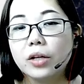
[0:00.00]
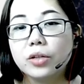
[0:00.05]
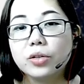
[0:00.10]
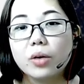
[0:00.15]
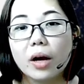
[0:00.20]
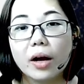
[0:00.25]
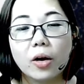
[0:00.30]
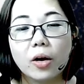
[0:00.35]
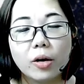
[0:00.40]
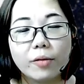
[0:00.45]

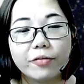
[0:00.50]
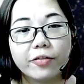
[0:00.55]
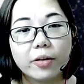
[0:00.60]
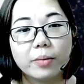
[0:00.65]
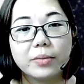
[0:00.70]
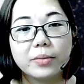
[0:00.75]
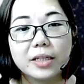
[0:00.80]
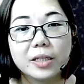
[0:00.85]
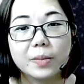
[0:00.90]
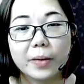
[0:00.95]
So I hope
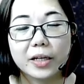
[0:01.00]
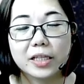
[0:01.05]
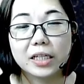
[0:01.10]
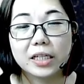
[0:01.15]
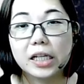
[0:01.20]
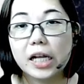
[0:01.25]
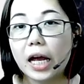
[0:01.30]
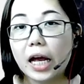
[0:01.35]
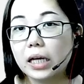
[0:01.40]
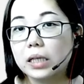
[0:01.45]
from this
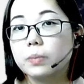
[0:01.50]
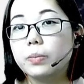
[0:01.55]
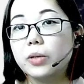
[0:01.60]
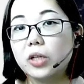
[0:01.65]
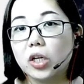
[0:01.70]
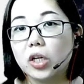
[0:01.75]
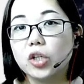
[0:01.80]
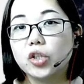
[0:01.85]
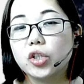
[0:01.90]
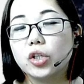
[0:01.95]
particular
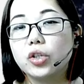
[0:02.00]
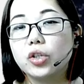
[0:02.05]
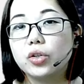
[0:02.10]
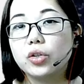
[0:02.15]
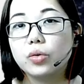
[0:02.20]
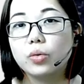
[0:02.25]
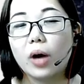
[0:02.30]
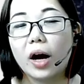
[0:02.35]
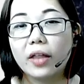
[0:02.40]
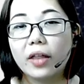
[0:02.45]
explanation,
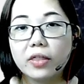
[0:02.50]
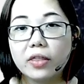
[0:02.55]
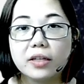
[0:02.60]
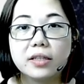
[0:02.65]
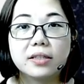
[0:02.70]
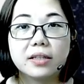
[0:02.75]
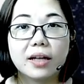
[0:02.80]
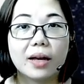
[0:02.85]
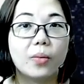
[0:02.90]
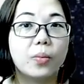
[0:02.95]
you
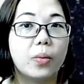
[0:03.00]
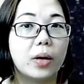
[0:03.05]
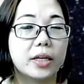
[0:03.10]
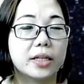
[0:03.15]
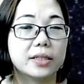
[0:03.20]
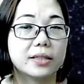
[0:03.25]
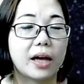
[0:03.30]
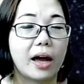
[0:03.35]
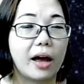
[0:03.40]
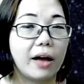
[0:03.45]
understand what
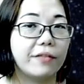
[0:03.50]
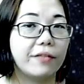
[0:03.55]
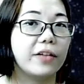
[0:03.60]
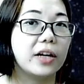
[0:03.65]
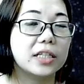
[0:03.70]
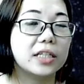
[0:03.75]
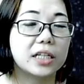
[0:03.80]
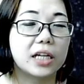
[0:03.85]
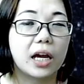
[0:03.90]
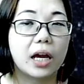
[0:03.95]
is
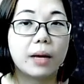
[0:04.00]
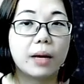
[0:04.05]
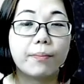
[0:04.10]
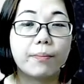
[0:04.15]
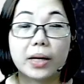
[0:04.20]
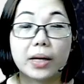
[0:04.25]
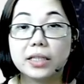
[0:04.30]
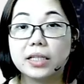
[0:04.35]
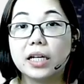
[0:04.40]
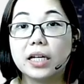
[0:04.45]
alpha decay,
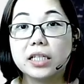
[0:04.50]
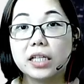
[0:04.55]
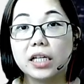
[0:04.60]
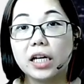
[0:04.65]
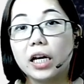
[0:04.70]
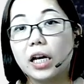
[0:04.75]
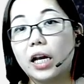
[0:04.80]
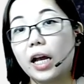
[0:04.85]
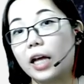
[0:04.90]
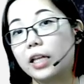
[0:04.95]
beta
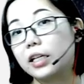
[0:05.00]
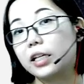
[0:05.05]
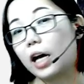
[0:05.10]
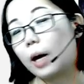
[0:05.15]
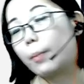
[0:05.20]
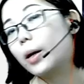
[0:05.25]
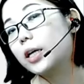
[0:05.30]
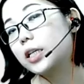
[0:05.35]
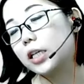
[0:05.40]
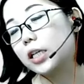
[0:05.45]
decay, and
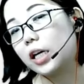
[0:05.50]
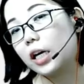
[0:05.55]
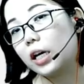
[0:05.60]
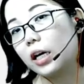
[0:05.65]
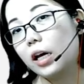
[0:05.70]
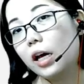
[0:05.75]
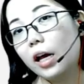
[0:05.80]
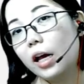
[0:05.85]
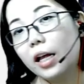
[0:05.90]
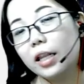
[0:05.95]
gamma
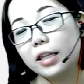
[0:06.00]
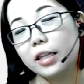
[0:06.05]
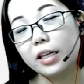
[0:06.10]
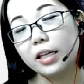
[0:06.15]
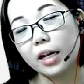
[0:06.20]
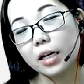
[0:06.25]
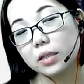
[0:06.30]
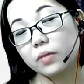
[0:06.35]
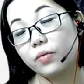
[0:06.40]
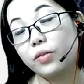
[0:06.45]
decay. The
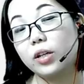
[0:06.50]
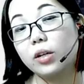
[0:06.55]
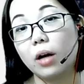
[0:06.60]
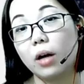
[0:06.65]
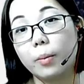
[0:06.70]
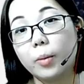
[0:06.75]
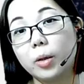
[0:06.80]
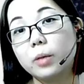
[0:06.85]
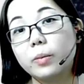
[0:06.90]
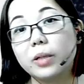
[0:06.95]
next video,
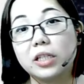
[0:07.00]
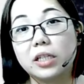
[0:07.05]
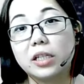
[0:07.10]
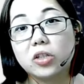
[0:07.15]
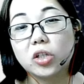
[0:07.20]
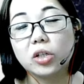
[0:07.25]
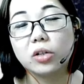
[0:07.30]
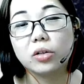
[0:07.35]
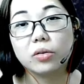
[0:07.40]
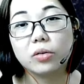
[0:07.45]
I'm going to be
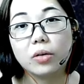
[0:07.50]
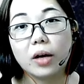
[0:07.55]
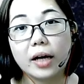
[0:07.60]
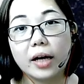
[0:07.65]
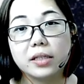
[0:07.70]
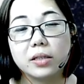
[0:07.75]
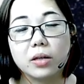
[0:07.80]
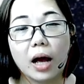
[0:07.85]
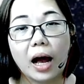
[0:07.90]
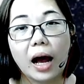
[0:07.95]
teaching you
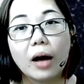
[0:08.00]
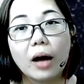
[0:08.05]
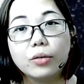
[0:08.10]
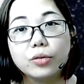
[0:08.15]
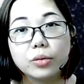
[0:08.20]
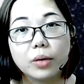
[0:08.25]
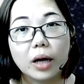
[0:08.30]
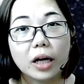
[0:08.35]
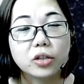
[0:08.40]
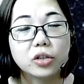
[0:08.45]
guys how
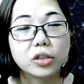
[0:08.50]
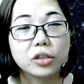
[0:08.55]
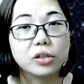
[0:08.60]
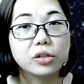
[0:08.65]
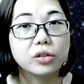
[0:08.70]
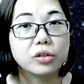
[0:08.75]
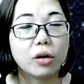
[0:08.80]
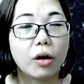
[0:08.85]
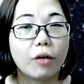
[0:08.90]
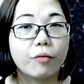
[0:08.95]
to actually
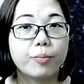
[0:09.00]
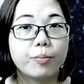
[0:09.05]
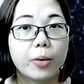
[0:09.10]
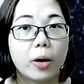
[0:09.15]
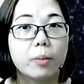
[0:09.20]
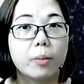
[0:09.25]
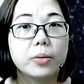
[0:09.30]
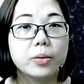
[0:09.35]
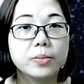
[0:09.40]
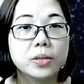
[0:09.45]
solve
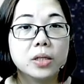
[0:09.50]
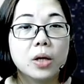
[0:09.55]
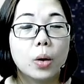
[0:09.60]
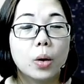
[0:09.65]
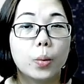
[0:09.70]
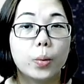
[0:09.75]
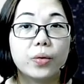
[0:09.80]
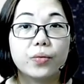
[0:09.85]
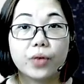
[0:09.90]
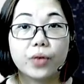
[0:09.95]
problems
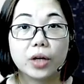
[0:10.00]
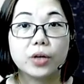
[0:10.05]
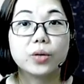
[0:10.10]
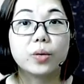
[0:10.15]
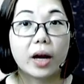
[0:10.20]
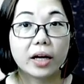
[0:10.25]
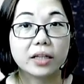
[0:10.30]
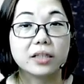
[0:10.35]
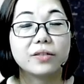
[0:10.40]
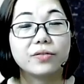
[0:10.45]
with
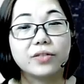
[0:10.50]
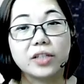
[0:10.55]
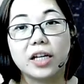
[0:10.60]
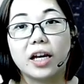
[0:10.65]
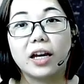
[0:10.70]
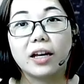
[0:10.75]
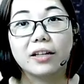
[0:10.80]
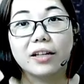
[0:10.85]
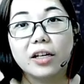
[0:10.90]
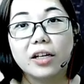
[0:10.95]
radioactive
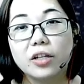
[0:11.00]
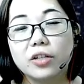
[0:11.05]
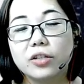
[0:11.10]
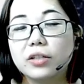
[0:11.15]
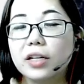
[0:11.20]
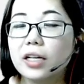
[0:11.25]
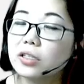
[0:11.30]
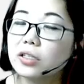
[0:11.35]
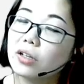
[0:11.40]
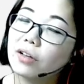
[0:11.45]
decay.
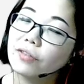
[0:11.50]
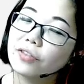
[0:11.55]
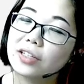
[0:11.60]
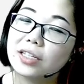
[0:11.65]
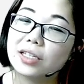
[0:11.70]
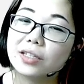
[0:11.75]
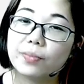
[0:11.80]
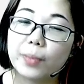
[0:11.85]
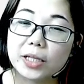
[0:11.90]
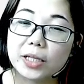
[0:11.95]
So that's all for
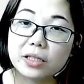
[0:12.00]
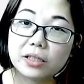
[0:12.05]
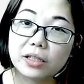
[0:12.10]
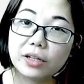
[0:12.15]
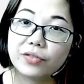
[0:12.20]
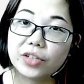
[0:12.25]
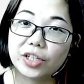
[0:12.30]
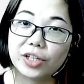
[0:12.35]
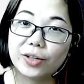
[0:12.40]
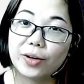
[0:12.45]
this
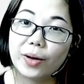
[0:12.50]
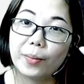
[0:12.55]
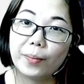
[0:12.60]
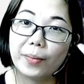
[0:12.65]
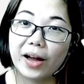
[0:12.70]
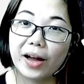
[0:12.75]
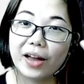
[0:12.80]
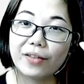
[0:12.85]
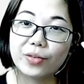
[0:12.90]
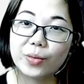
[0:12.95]
particular video.
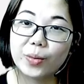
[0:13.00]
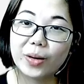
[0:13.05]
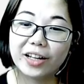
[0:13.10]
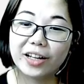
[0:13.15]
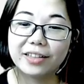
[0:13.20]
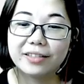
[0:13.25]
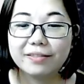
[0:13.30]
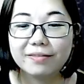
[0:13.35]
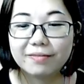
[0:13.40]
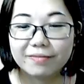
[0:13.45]
Bye
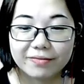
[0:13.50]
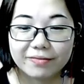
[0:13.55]
everyone!